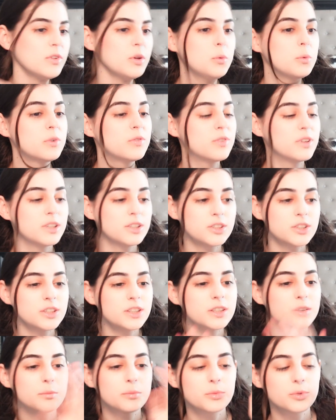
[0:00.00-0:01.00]
we finished
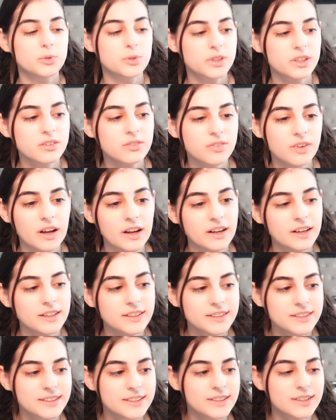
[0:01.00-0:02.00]
it pretty
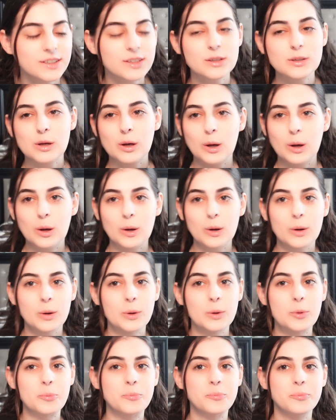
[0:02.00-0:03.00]
fast,
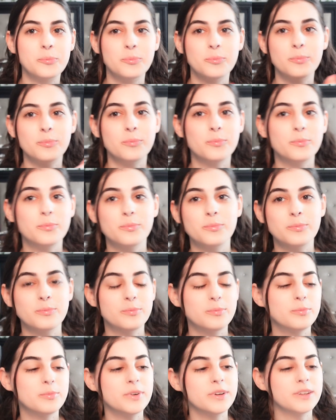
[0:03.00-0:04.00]
but
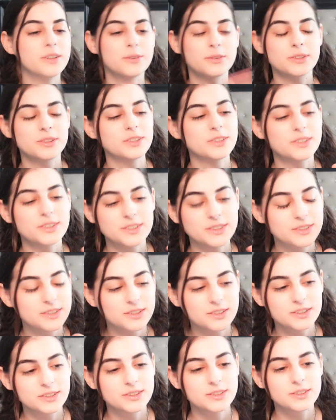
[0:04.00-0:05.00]
it was
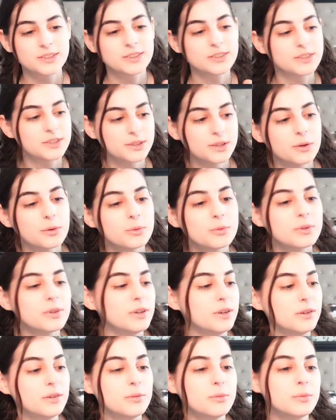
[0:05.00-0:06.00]
just so
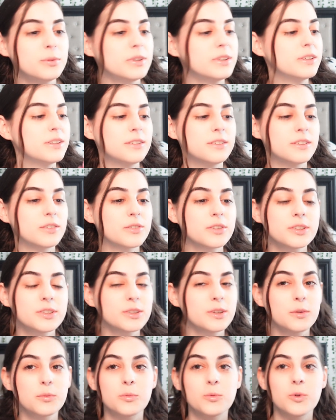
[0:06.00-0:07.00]
good. We could never
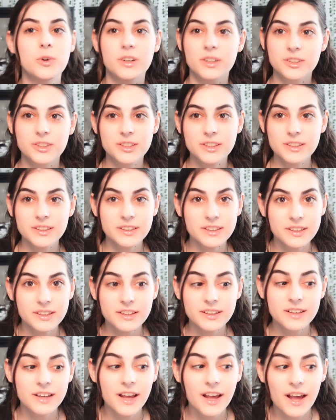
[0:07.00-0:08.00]
stop watching
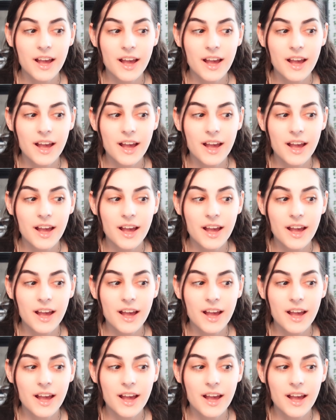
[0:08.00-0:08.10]
it.